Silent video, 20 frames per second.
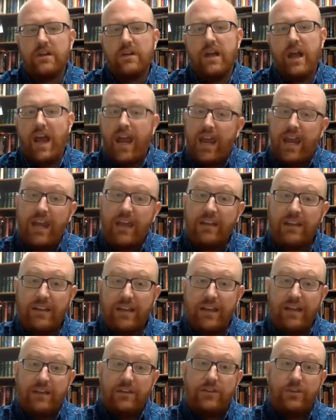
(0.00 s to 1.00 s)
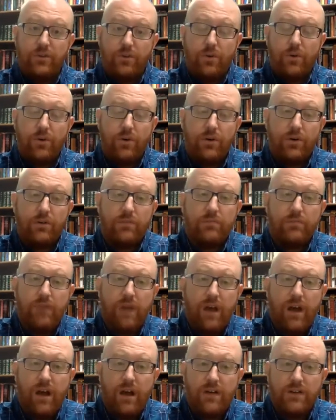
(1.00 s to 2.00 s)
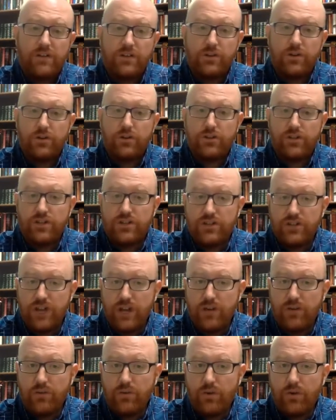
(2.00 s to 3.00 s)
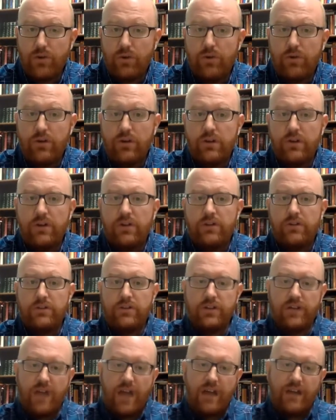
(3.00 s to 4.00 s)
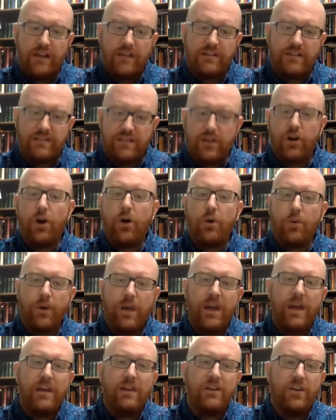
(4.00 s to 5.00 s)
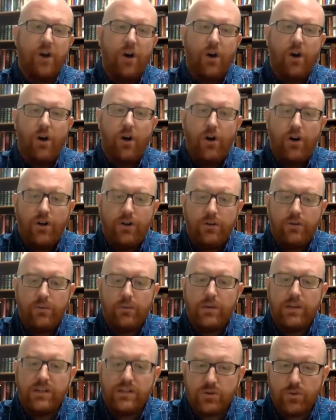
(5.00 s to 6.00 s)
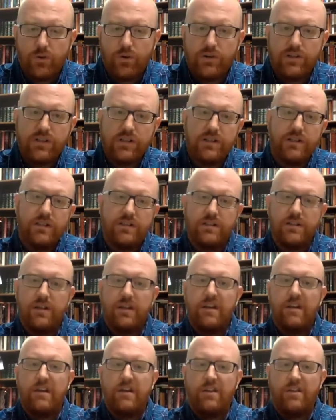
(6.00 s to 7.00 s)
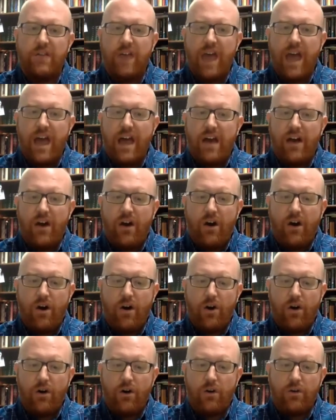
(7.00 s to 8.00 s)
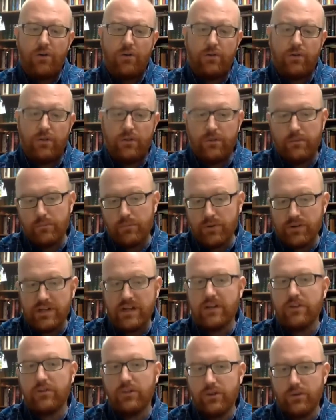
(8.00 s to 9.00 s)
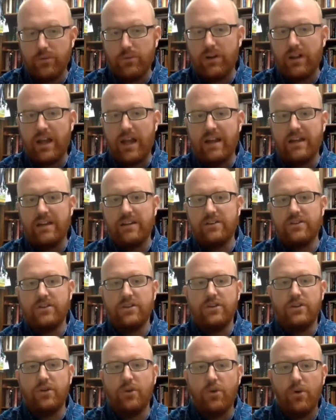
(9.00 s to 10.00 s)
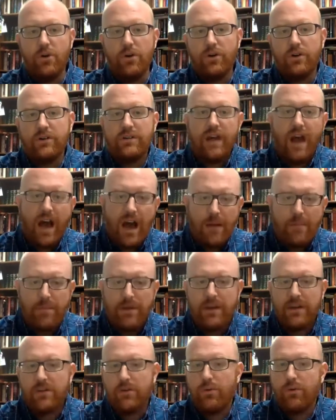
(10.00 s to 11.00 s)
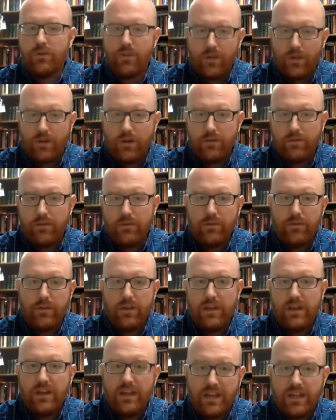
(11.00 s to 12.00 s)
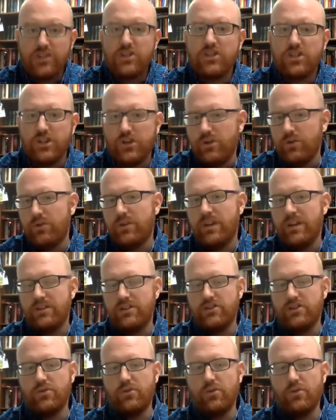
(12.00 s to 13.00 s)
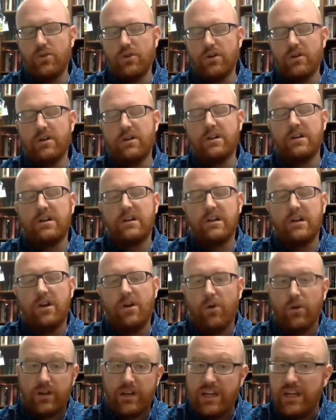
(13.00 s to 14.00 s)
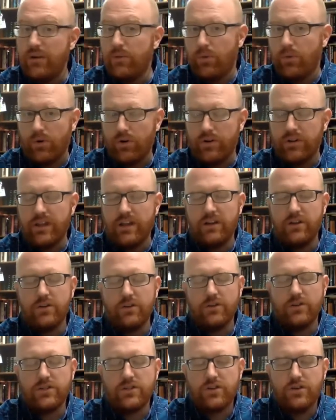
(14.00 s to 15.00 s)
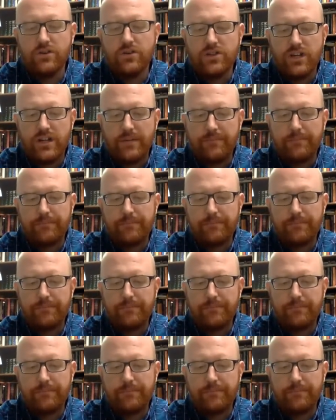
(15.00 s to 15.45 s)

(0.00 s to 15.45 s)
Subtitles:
and in your search in general to kind of zero in on resources that are particularly related to your topic or the issue that you're or keyword that you're searching.